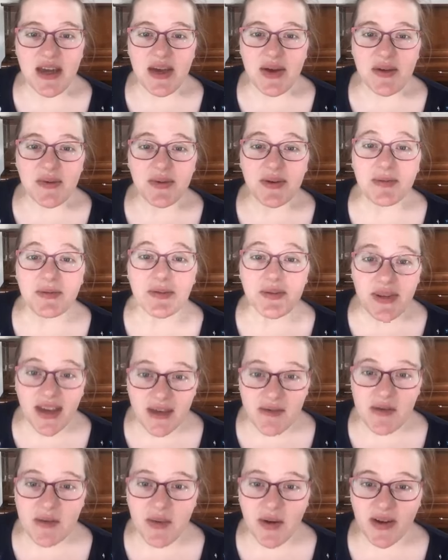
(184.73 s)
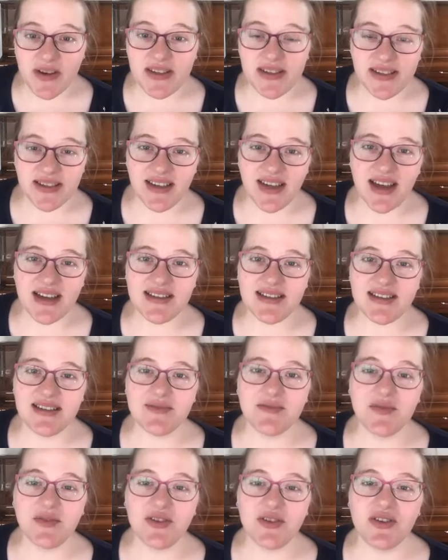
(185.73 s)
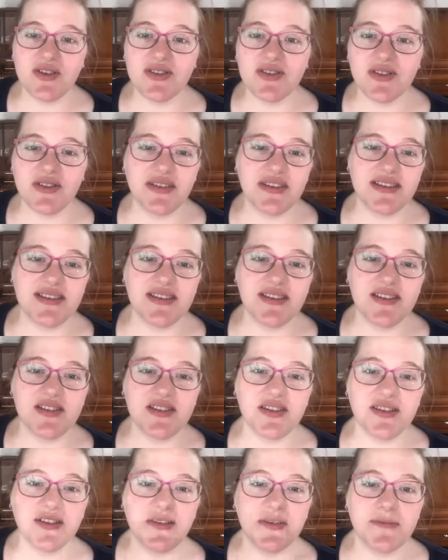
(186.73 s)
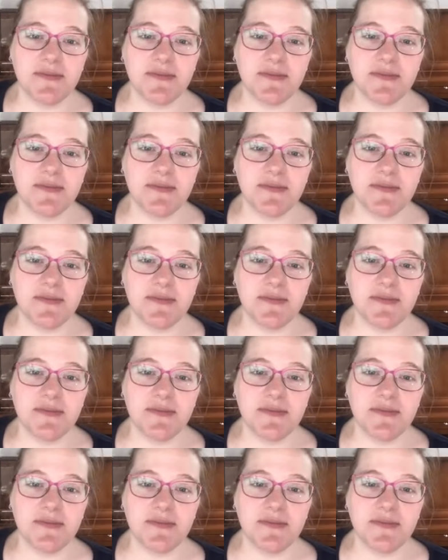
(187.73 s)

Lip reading: We will keep you posted as there's more news on this issue.